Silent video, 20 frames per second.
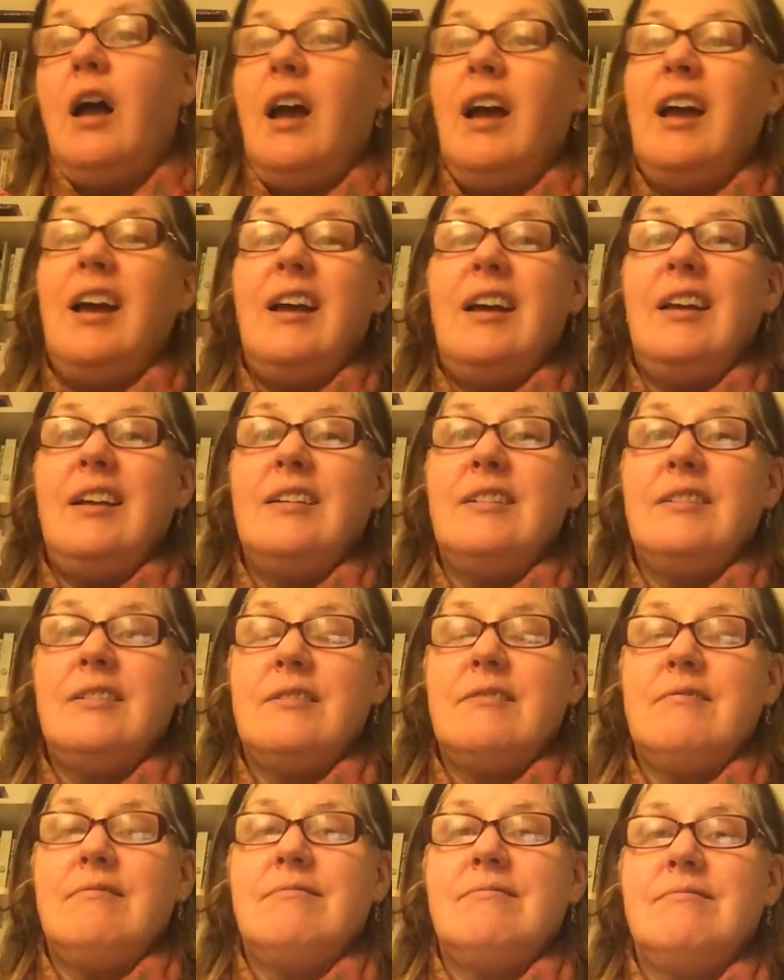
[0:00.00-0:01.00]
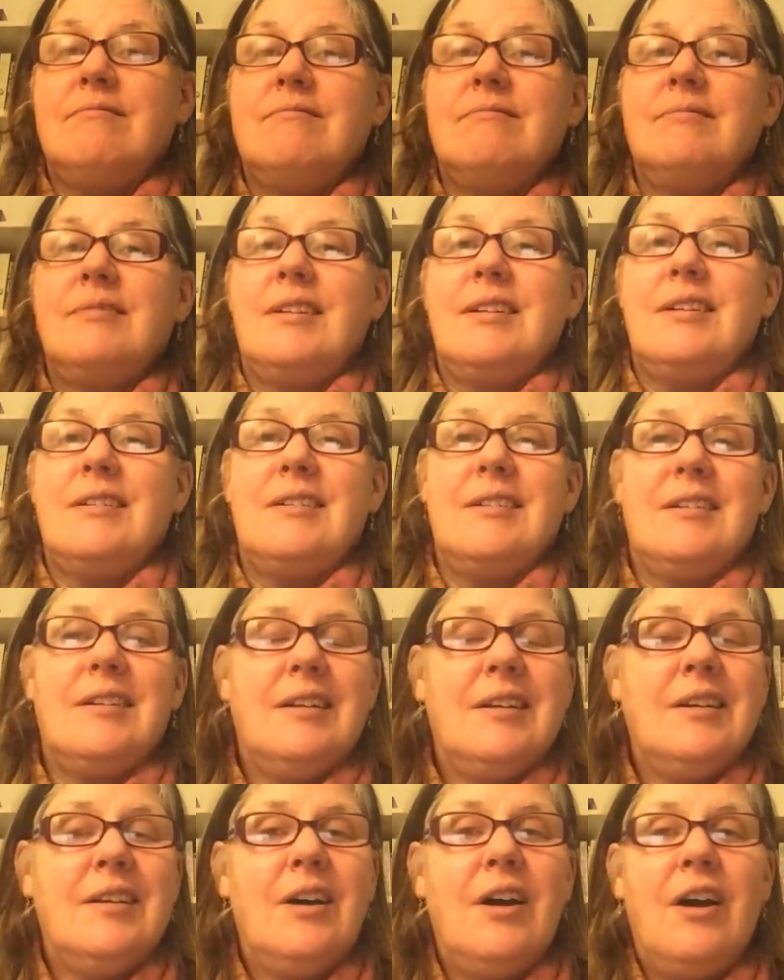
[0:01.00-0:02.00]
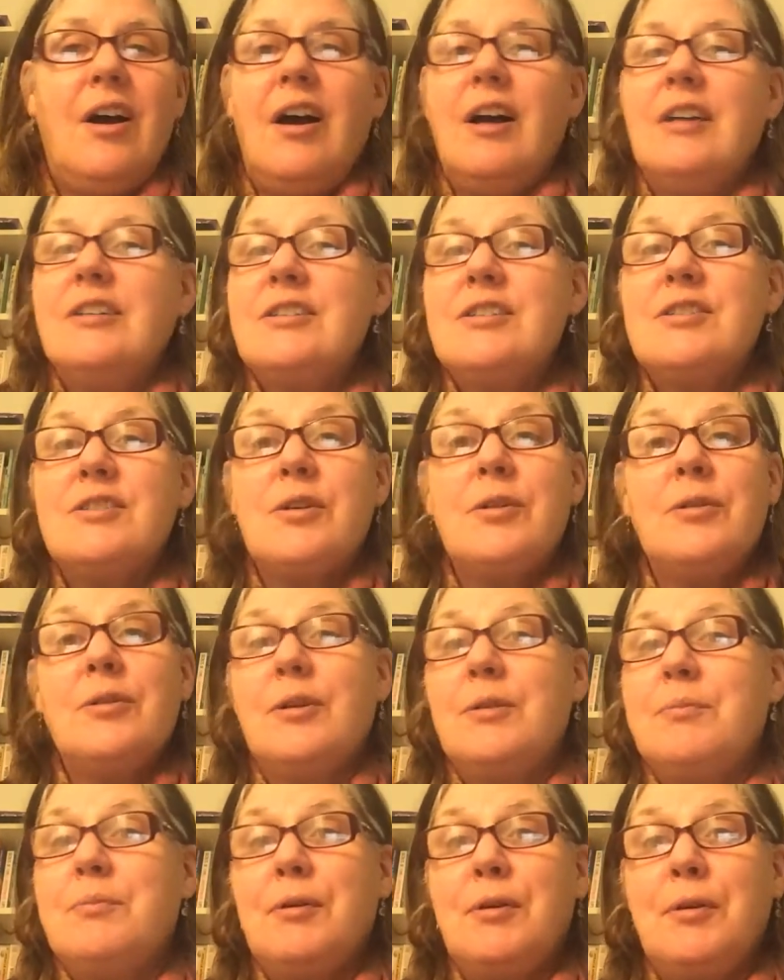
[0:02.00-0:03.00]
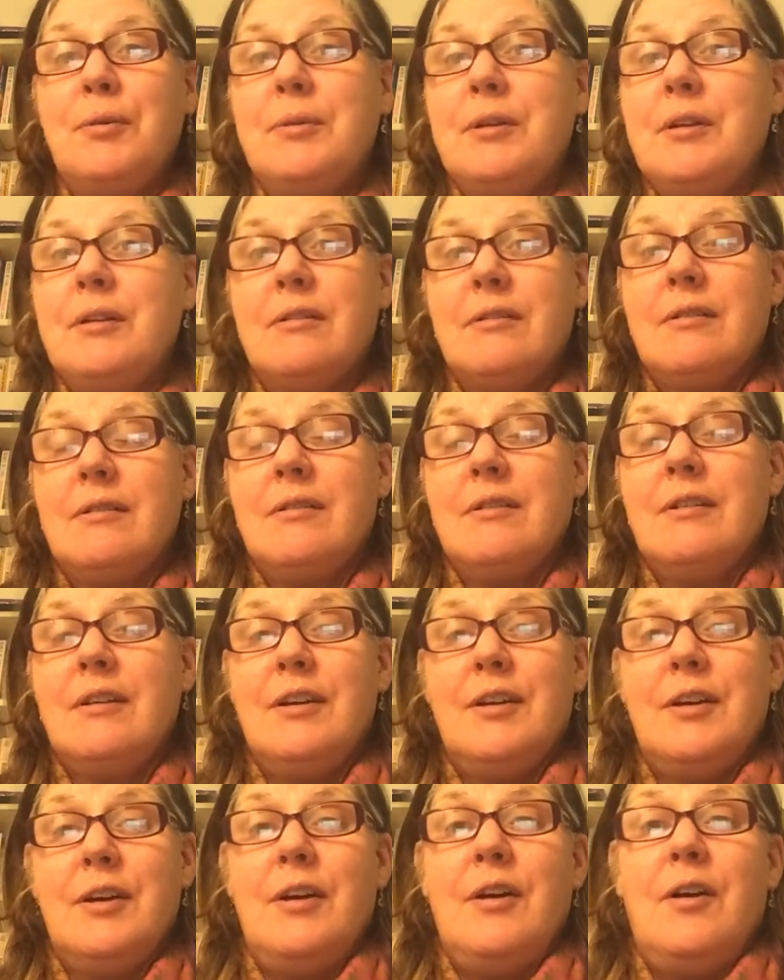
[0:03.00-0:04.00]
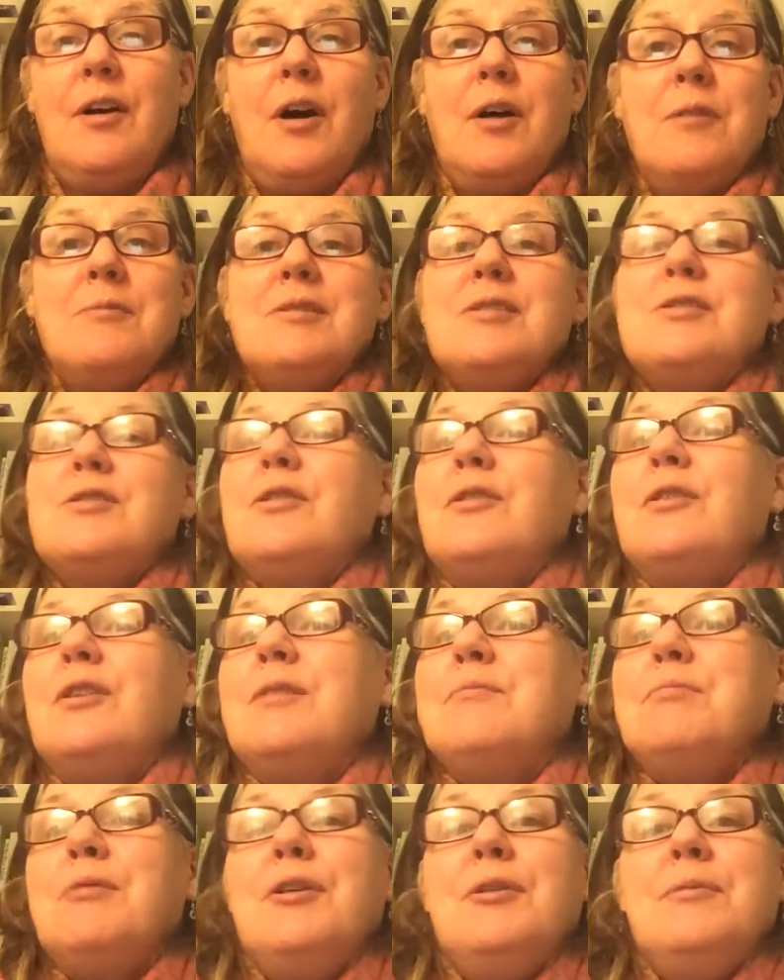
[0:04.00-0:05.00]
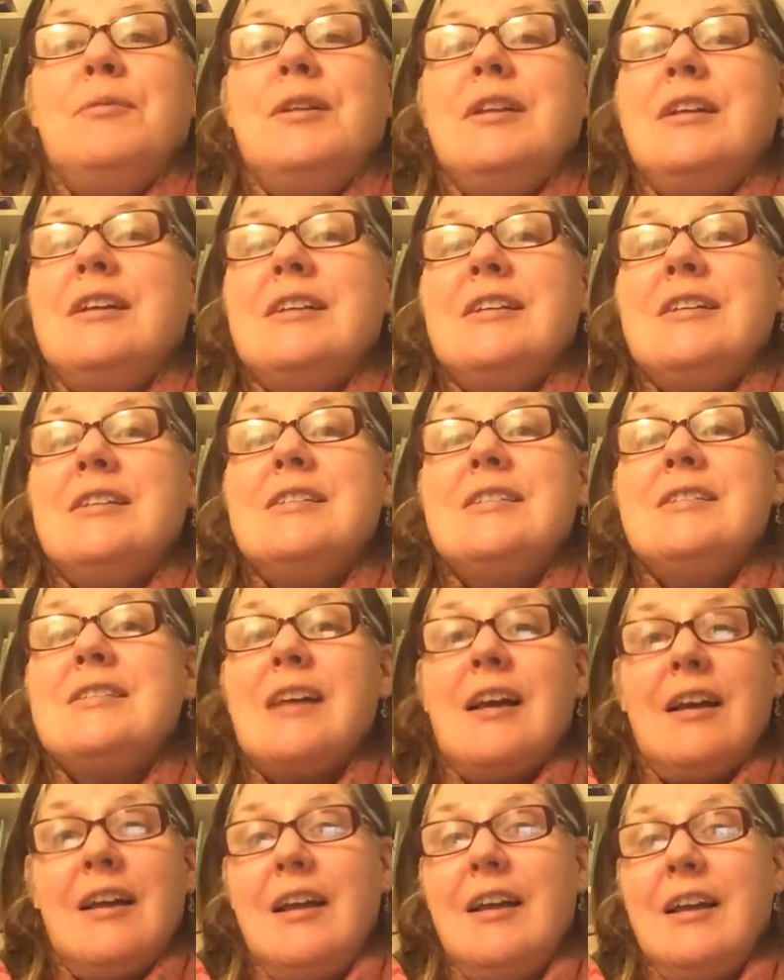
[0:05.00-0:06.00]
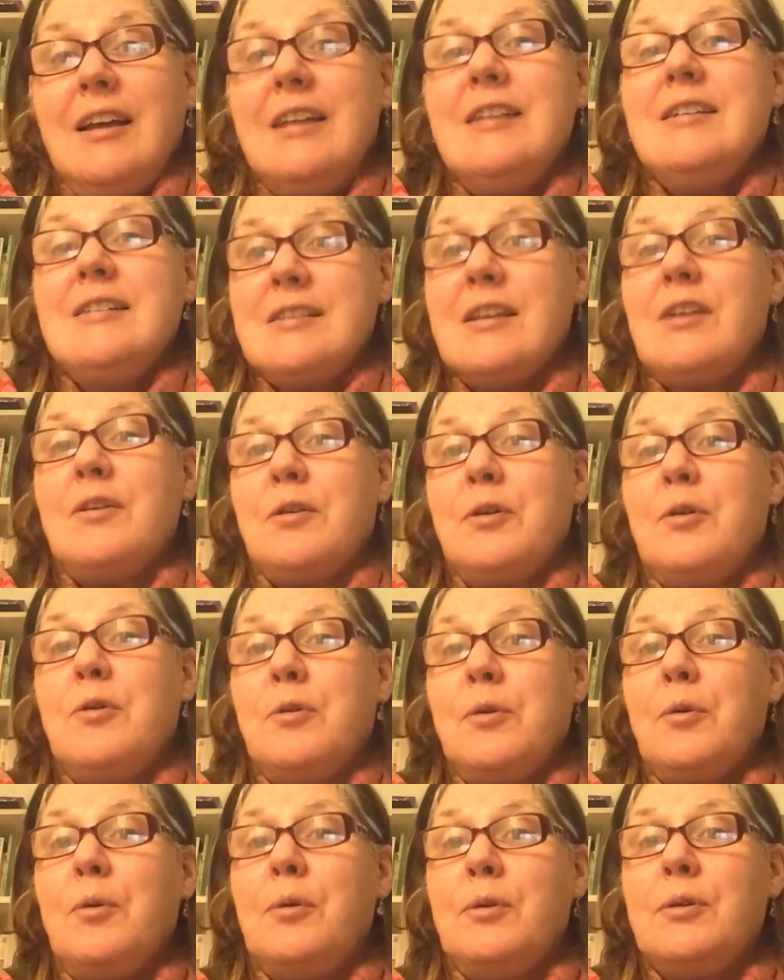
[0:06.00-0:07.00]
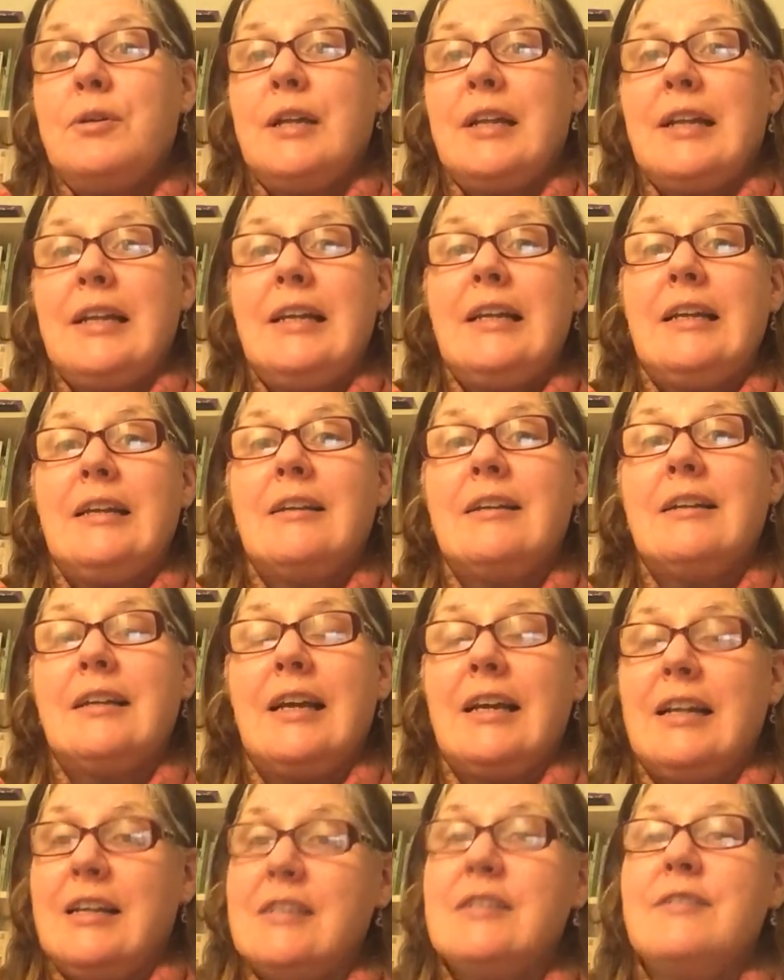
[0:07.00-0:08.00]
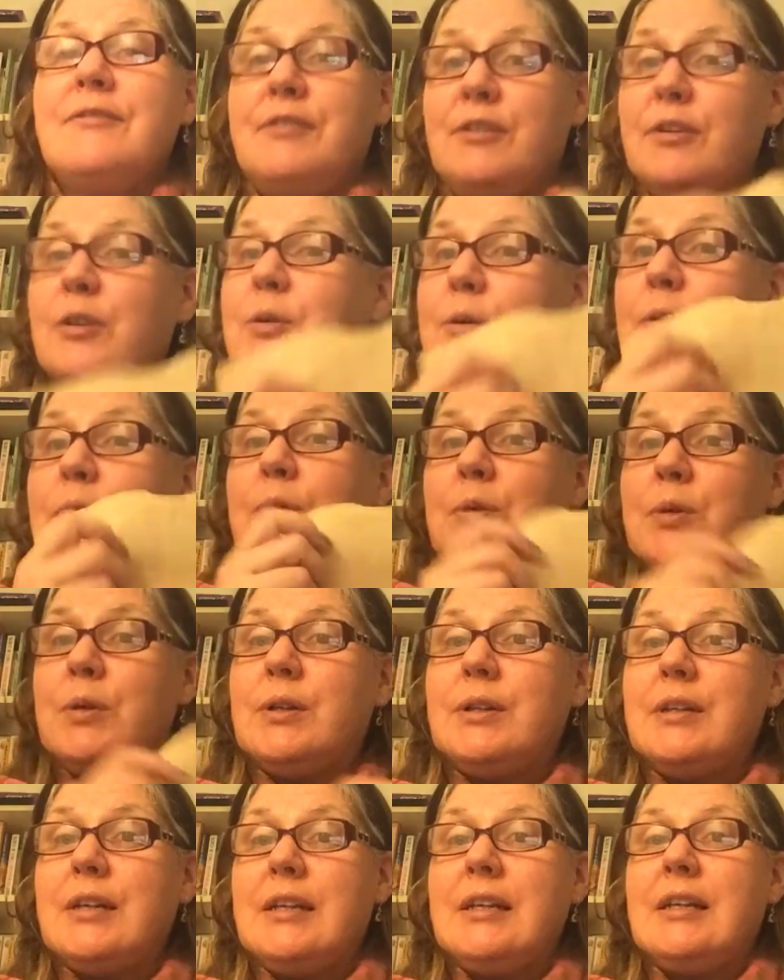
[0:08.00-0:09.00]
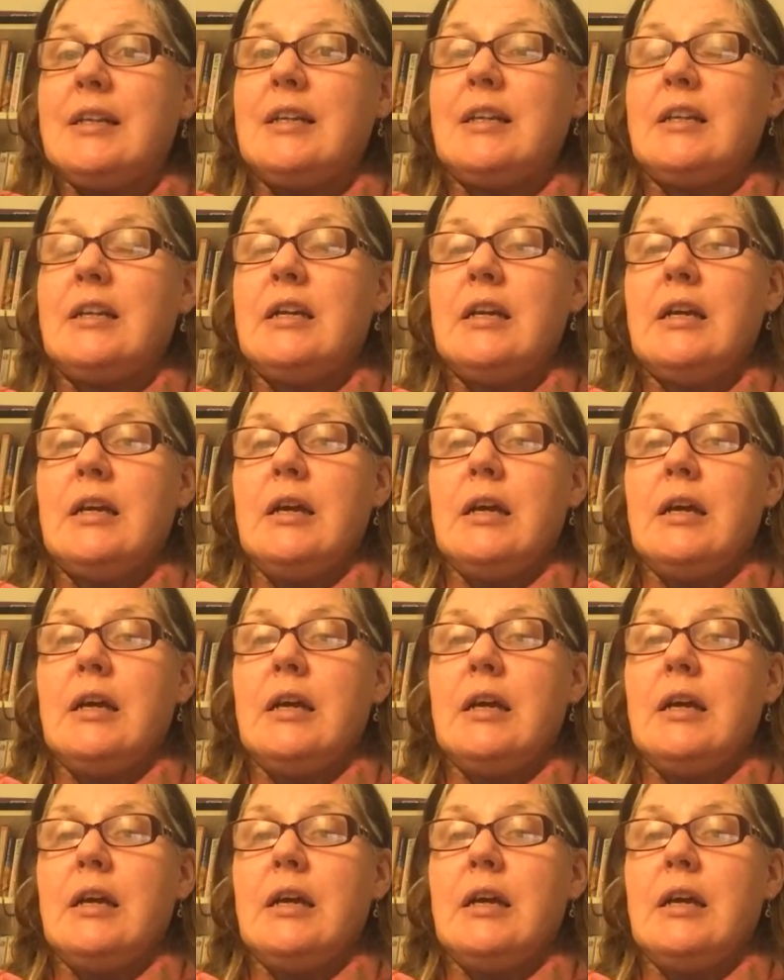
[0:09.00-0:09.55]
And I just don't like Permin. I'm sorry, Permin is a good quality linen. It is a very good quality linen.